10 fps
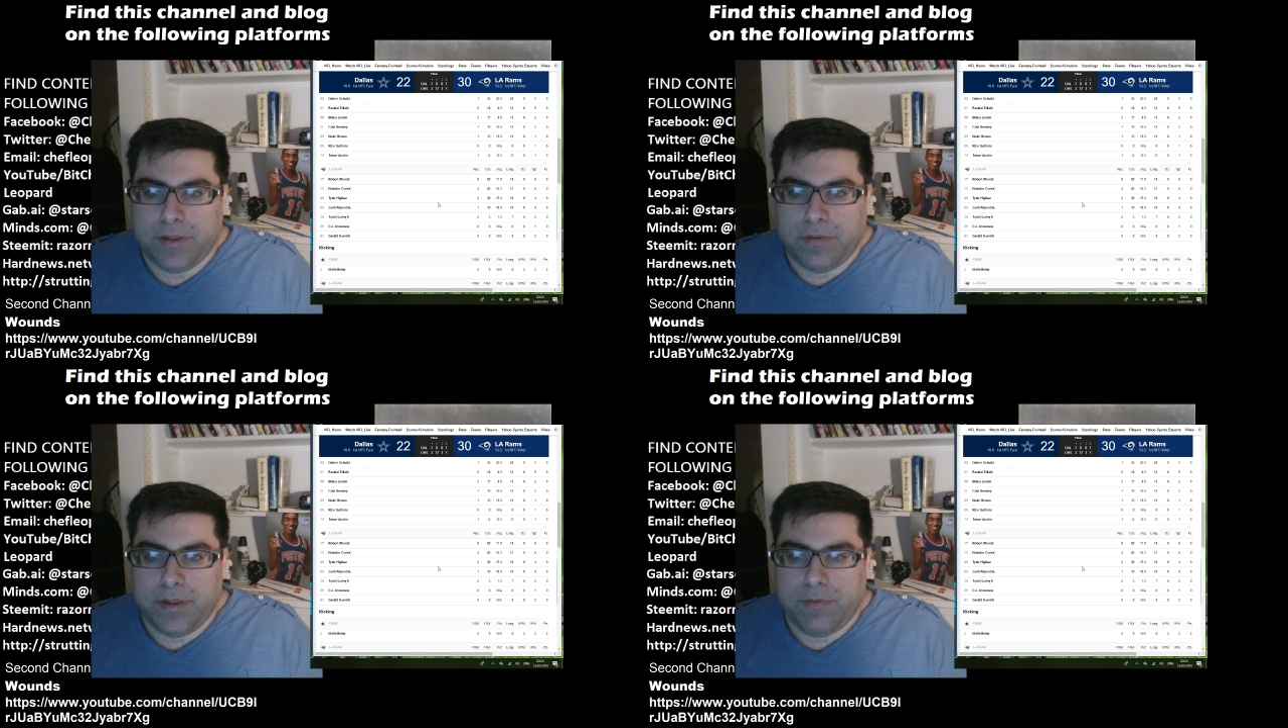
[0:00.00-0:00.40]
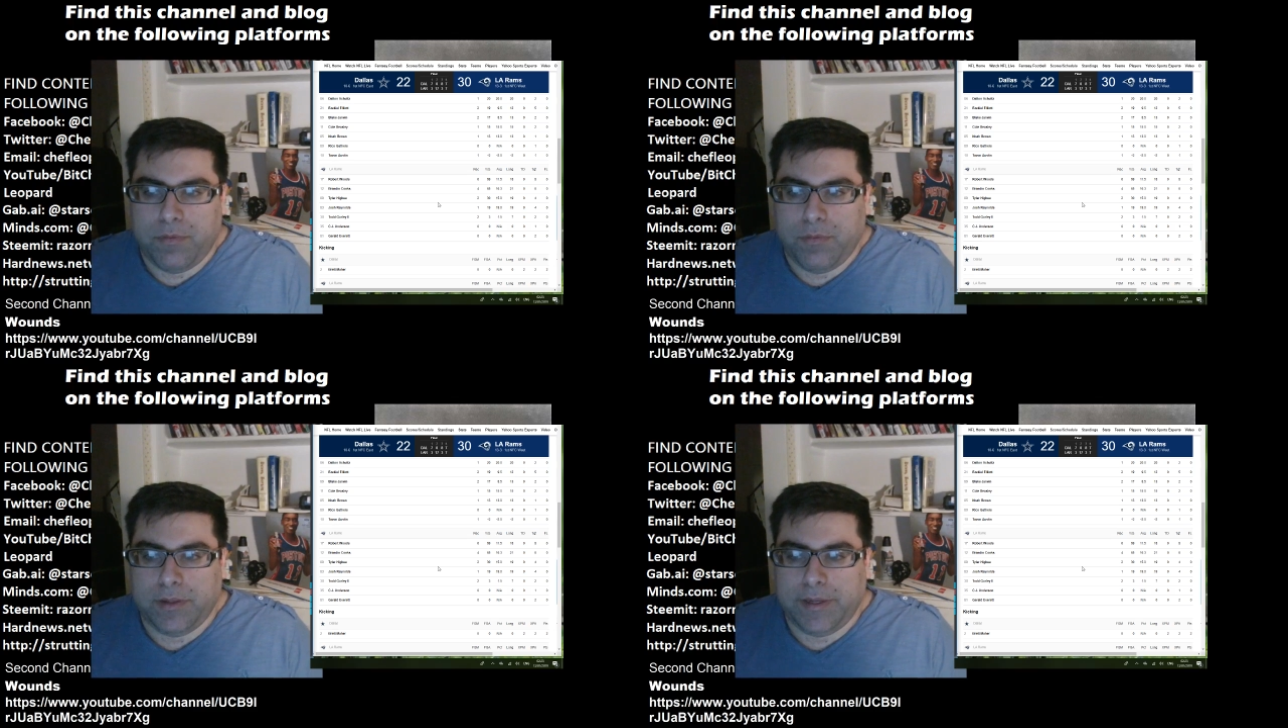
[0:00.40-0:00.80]
They
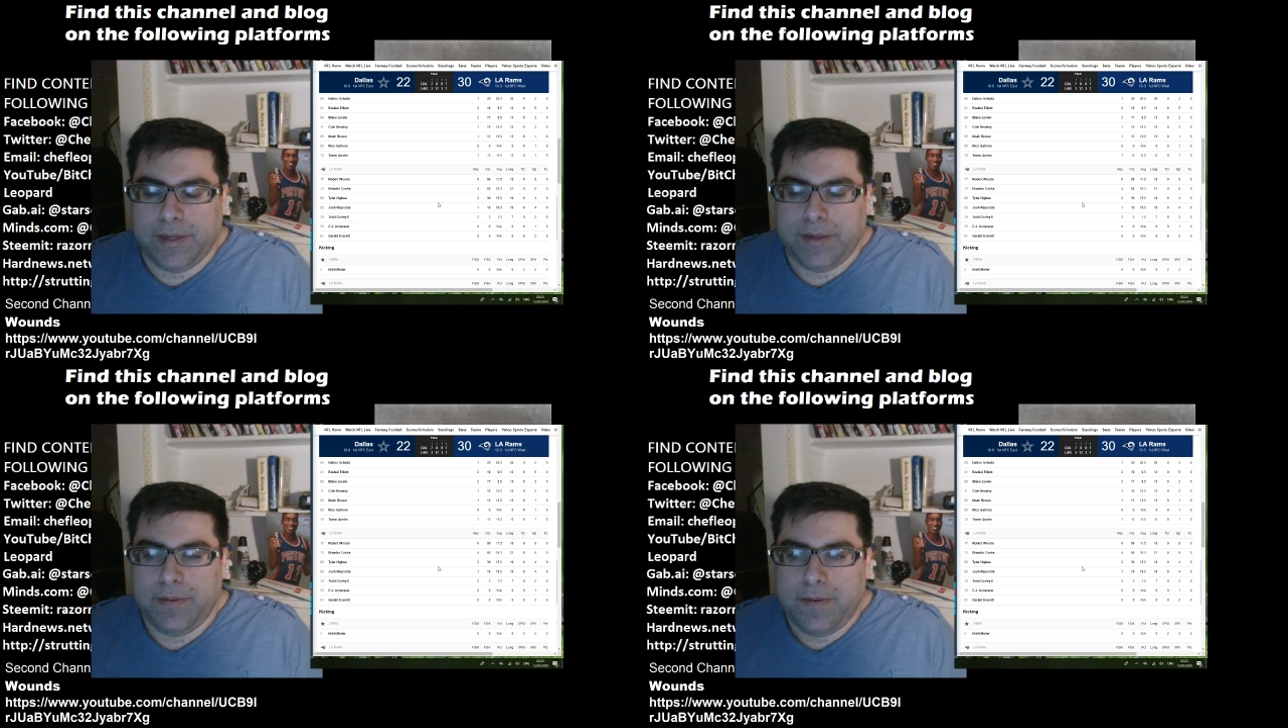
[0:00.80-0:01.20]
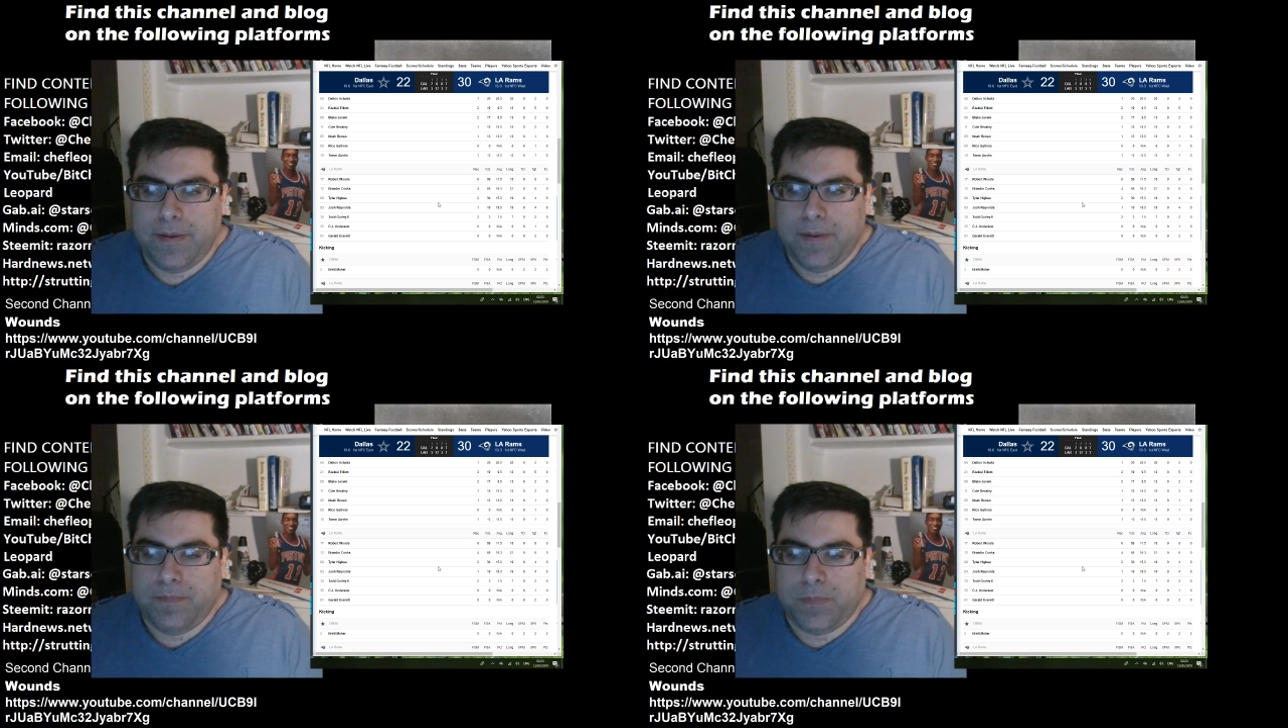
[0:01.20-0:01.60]
were really,
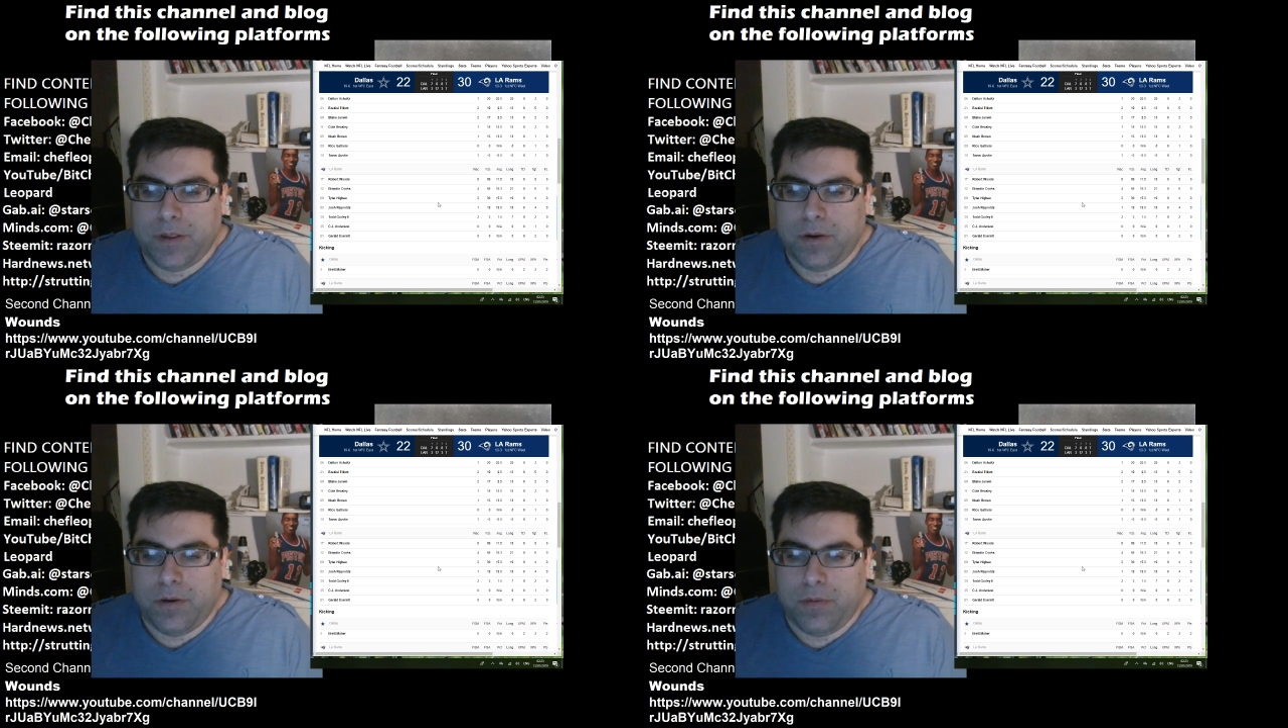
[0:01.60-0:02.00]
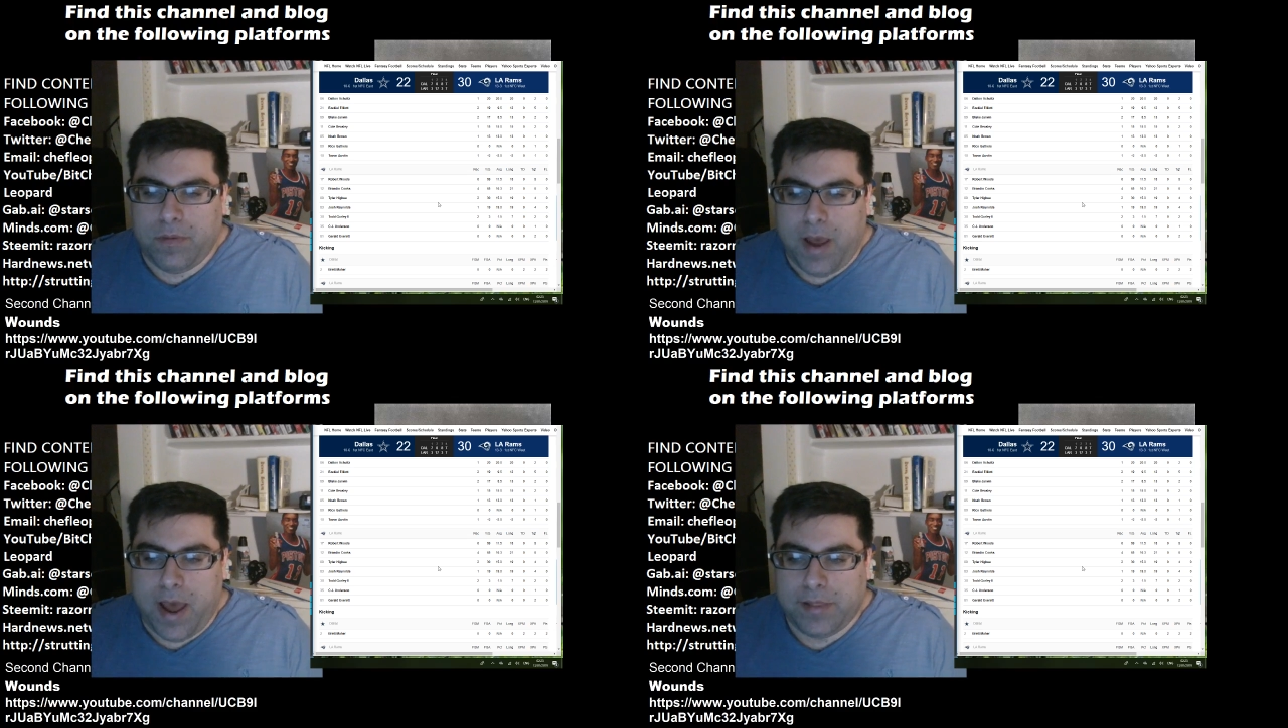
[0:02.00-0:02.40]

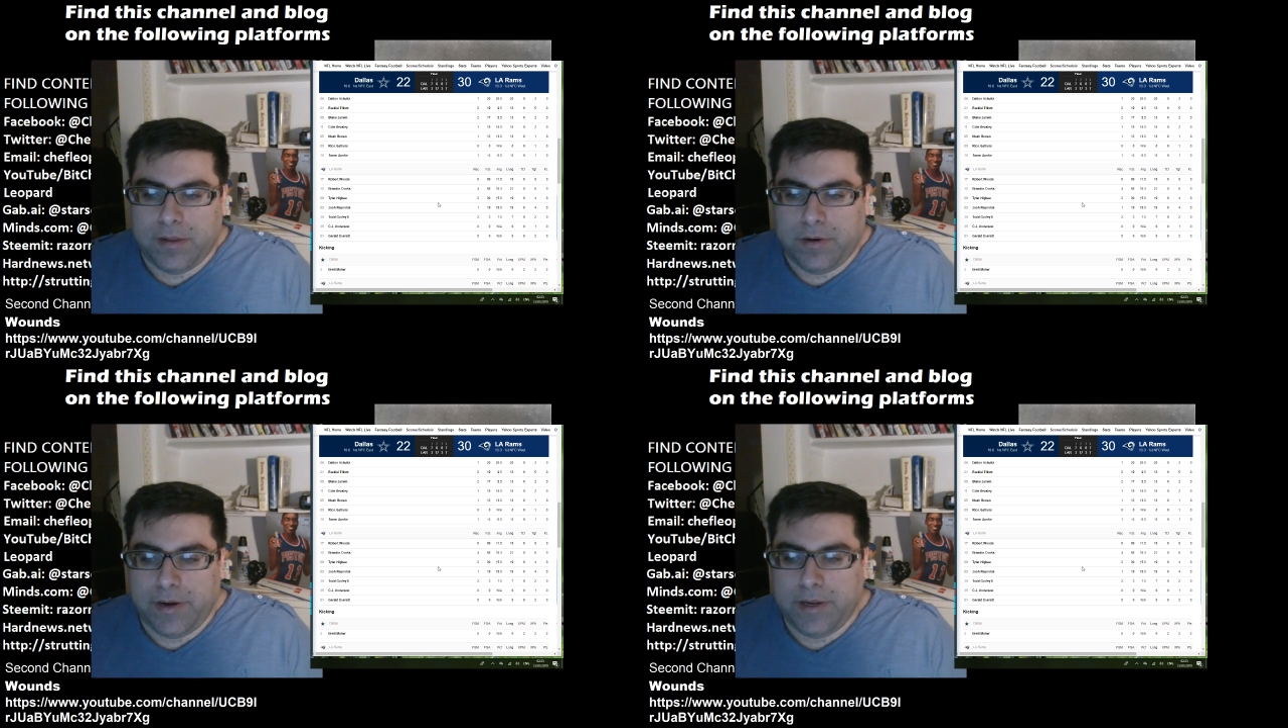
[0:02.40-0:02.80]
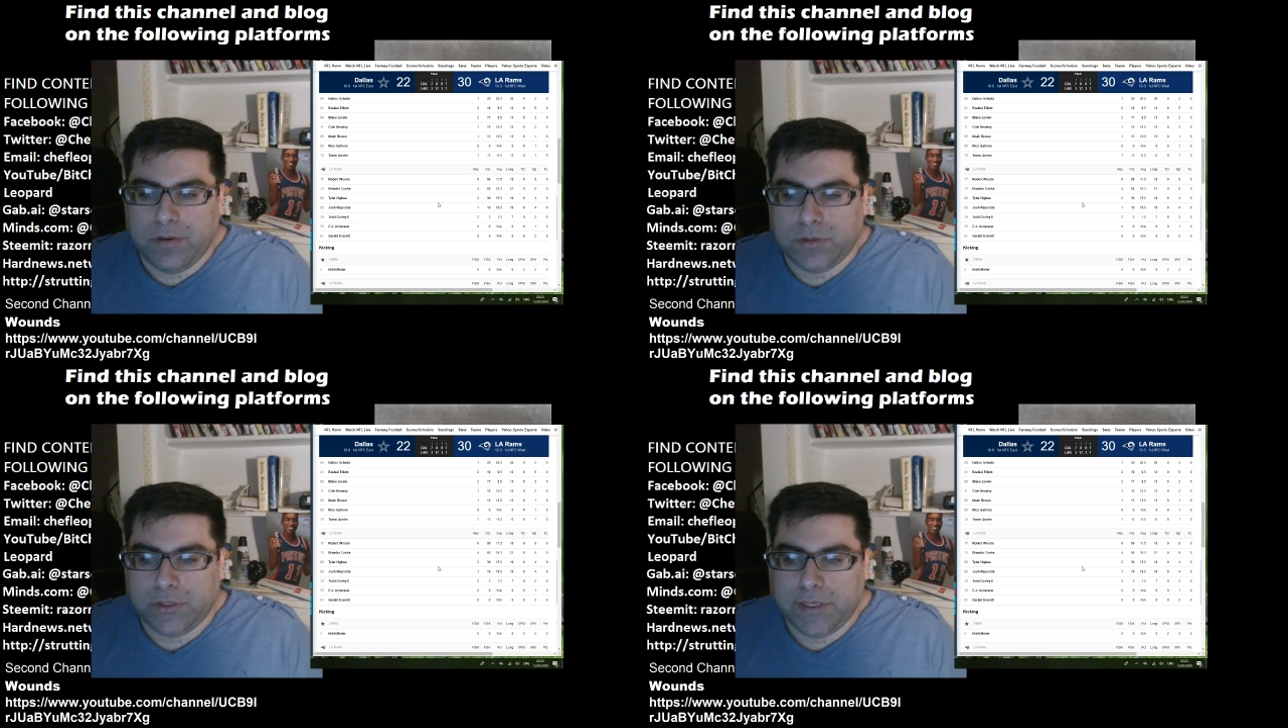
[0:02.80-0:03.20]
on their
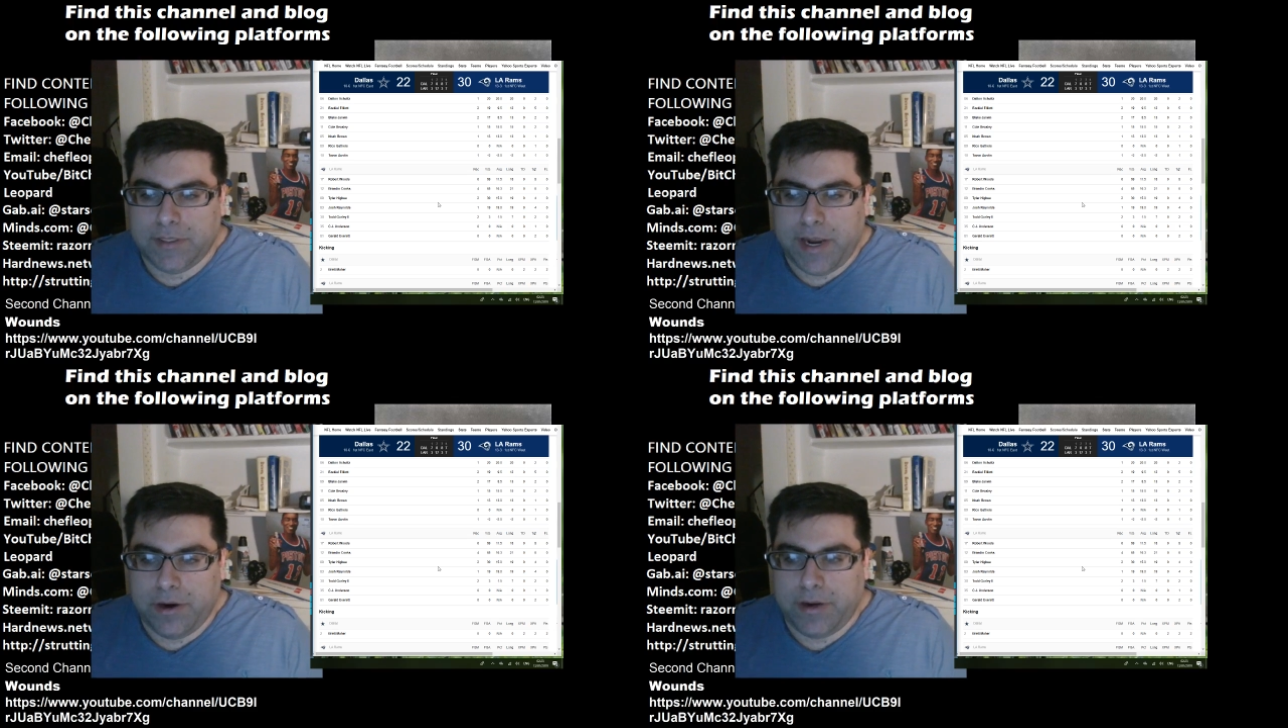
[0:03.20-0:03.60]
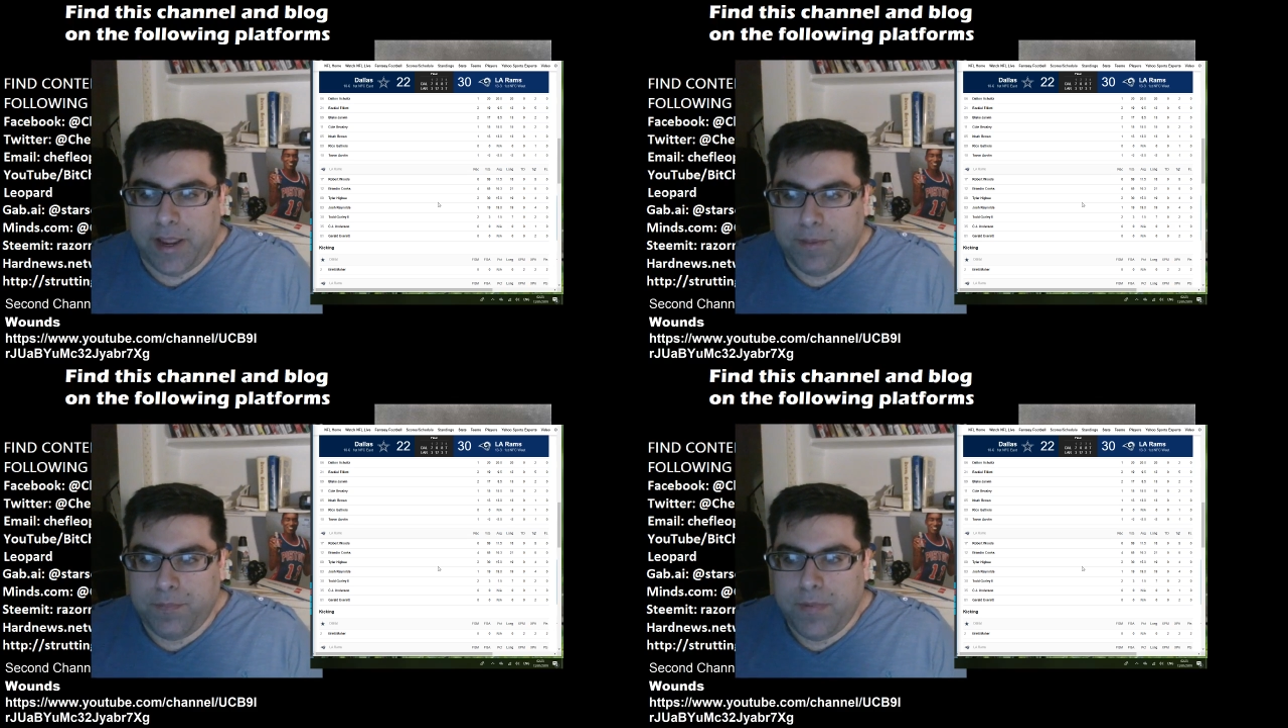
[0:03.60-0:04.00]
heels the entire
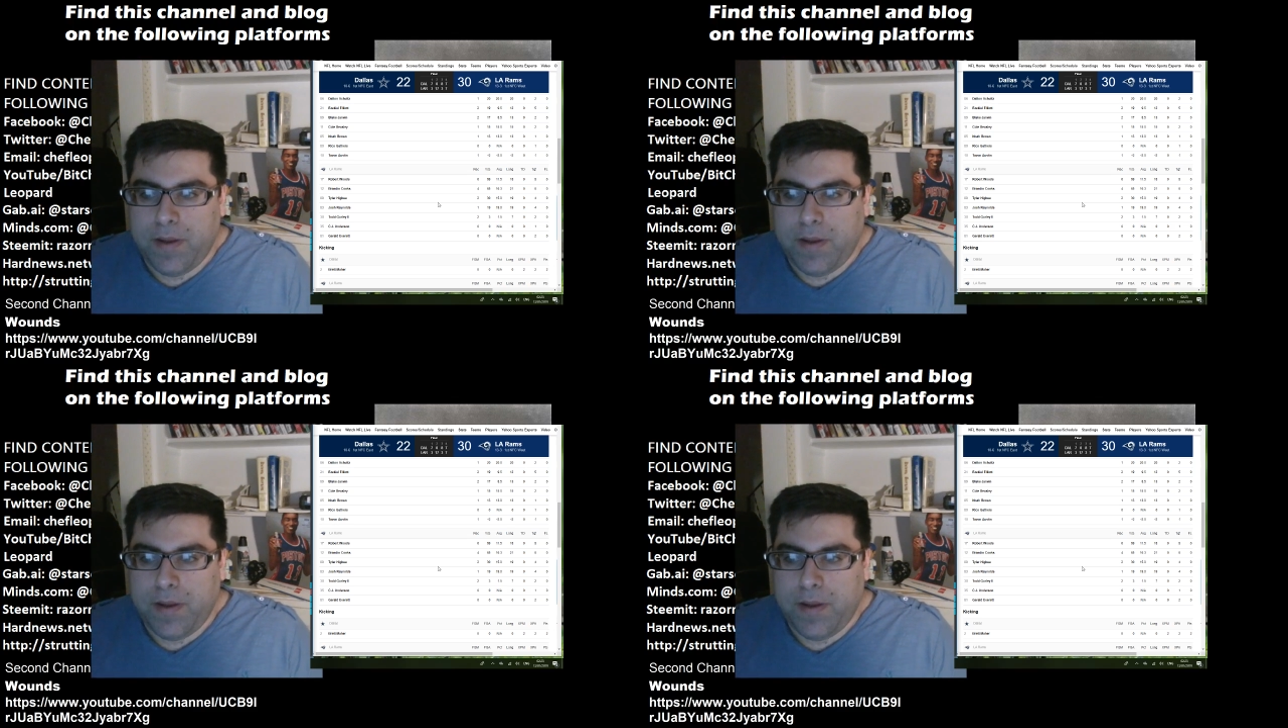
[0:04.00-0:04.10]
game.